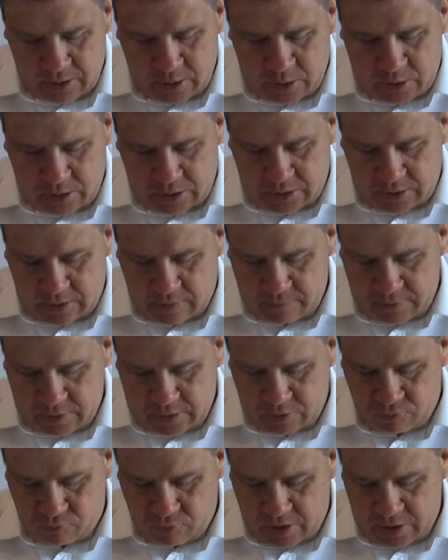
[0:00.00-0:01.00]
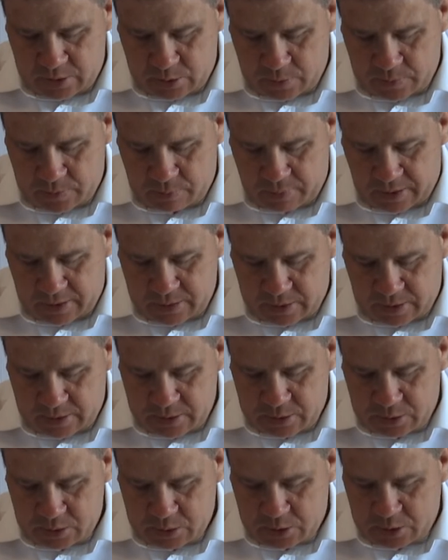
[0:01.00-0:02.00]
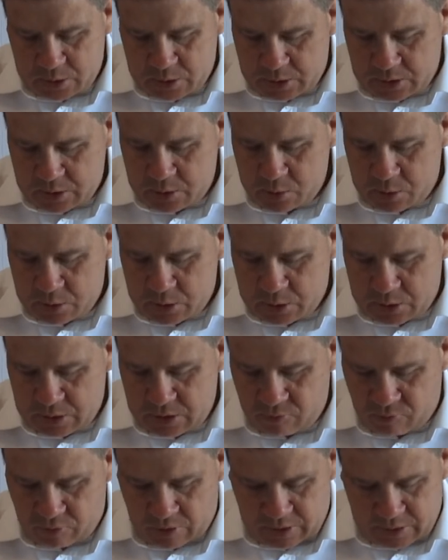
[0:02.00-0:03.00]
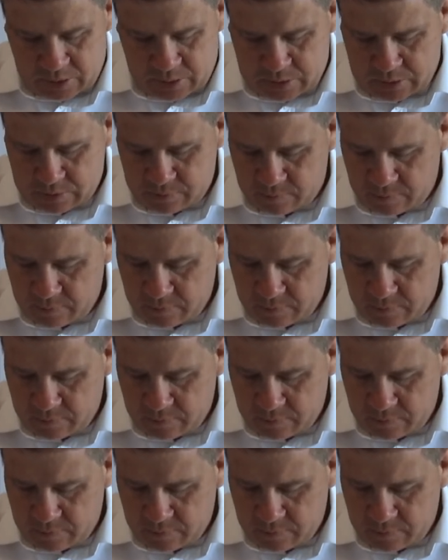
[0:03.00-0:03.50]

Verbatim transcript: 670 raids on the Byzantines continue to see raids.